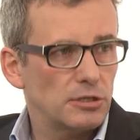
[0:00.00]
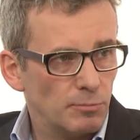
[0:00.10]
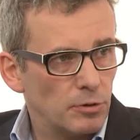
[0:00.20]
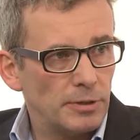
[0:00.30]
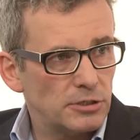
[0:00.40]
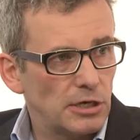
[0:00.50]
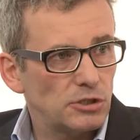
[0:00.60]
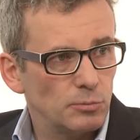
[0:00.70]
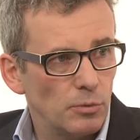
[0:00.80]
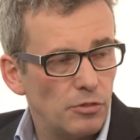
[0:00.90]

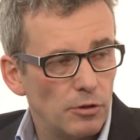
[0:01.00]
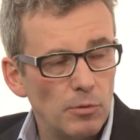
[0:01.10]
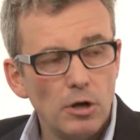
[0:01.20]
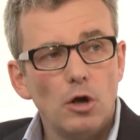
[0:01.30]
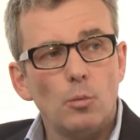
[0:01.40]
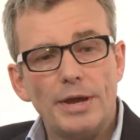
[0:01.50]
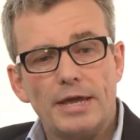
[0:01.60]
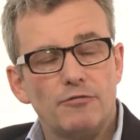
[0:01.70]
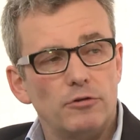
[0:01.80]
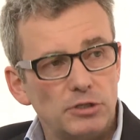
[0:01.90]
implementation with them, we
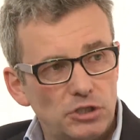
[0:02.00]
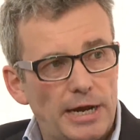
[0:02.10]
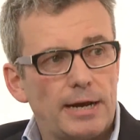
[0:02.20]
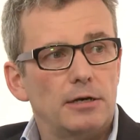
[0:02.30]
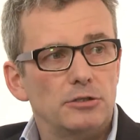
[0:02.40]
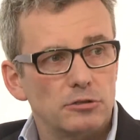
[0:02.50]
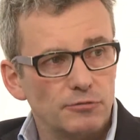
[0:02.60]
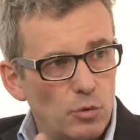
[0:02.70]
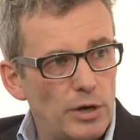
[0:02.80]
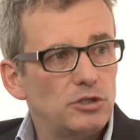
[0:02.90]
give them a checklist of
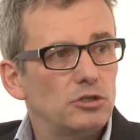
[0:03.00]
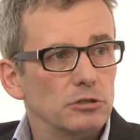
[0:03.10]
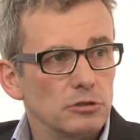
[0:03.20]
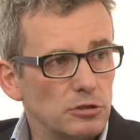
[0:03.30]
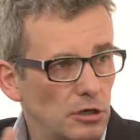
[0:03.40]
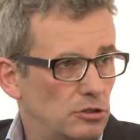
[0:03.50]
questions